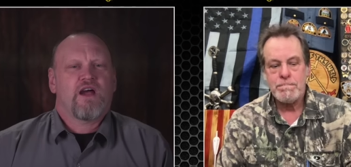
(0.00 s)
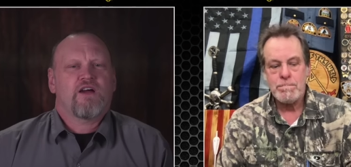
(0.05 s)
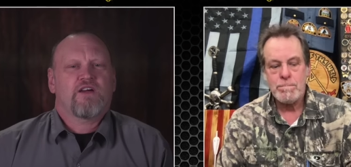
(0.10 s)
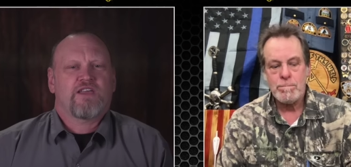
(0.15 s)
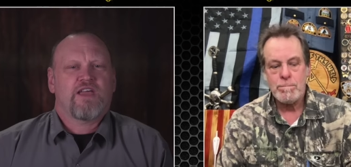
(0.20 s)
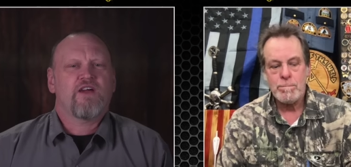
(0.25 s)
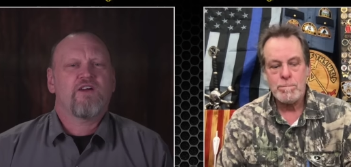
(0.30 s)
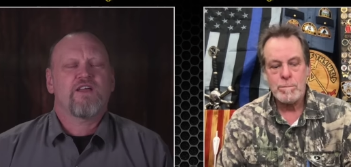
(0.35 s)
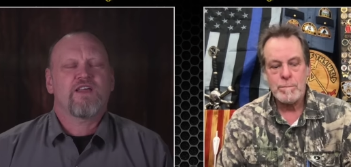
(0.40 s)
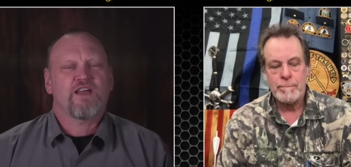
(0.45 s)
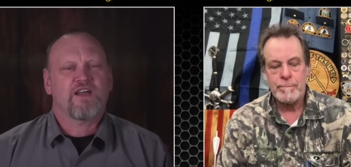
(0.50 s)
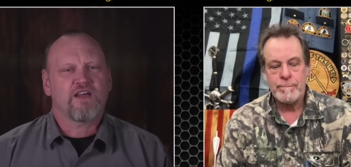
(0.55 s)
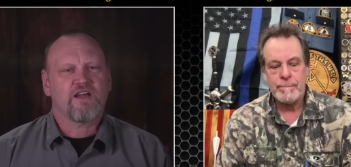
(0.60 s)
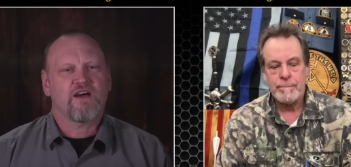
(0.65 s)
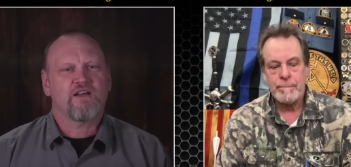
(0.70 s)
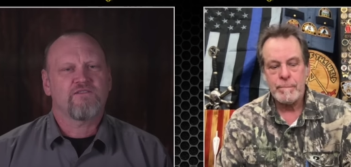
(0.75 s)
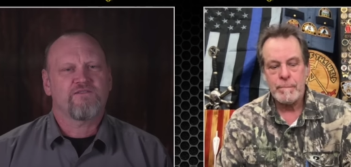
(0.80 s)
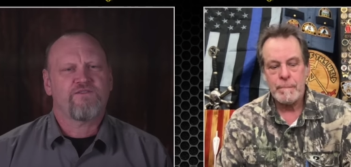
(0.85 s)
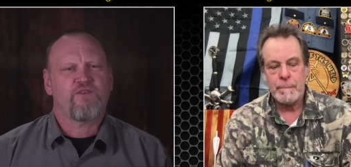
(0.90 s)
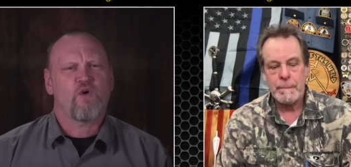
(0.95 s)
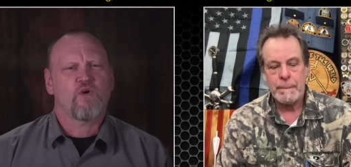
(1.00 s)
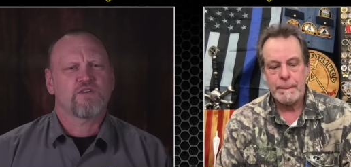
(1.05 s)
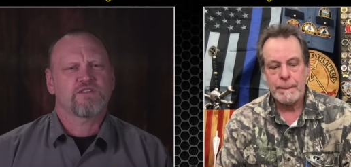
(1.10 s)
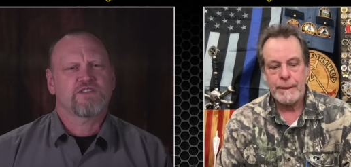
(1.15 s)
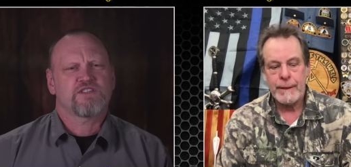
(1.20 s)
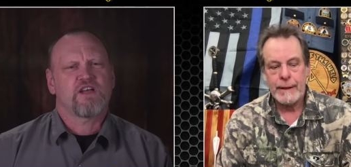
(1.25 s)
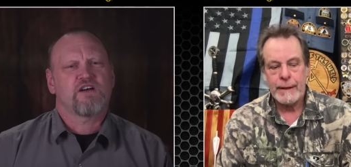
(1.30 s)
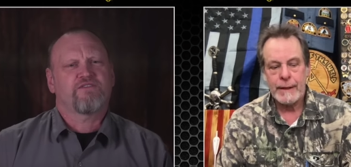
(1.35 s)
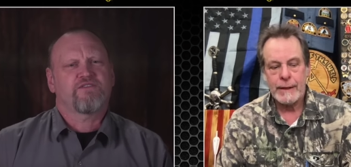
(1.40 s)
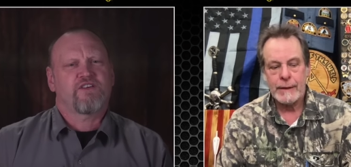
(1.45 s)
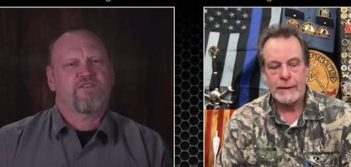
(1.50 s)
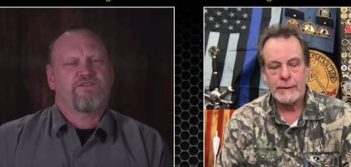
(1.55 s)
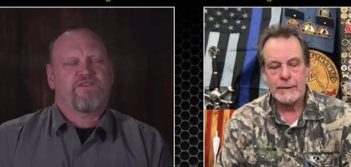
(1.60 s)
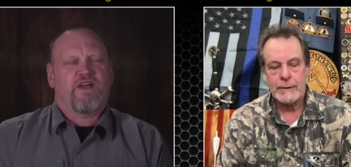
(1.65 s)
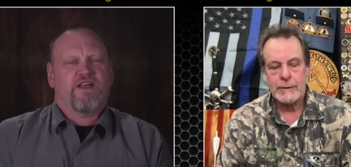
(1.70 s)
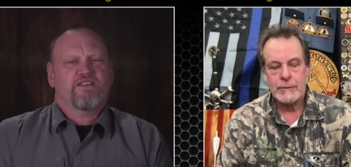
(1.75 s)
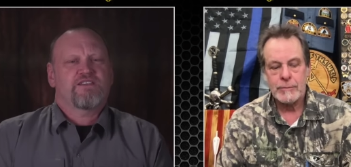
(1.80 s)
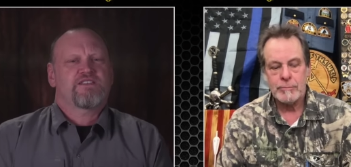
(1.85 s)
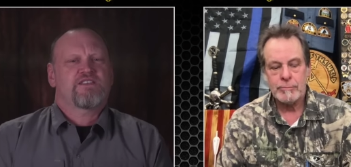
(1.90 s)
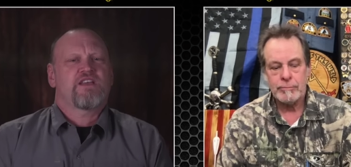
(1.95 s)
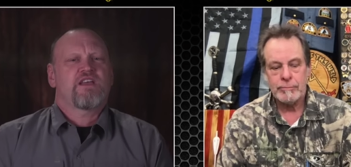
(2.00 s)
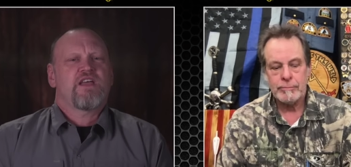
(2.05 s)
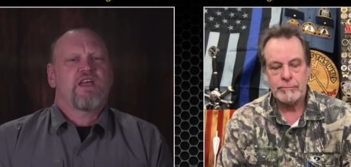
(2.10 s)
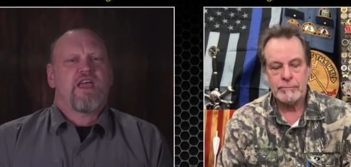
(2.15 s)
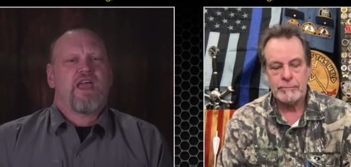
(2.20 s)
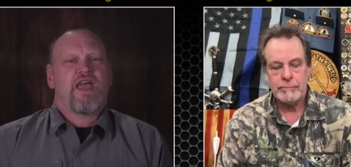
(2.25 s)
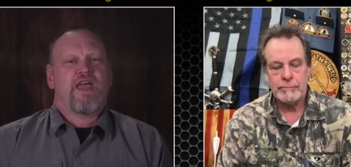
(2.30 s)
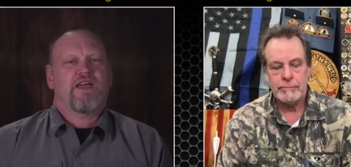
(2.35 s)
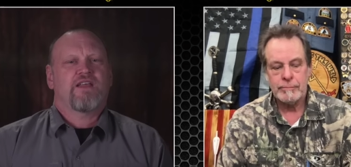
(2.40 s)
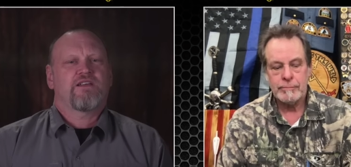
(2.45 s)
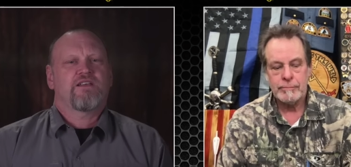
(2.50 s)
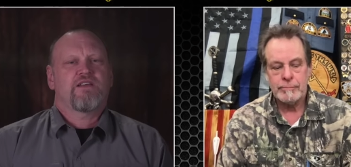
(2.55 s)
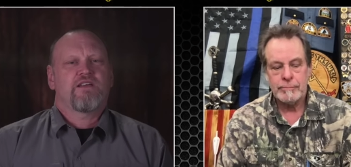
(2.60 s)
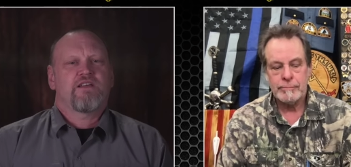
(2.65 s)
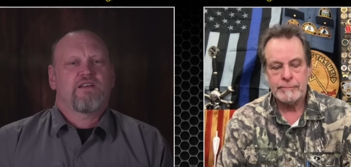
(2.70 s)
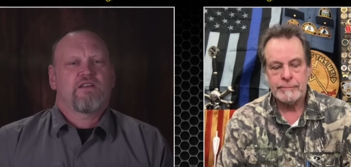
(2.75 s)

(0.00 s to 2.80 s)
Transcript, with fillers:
Speaker 1: are carrying a gun for self defense and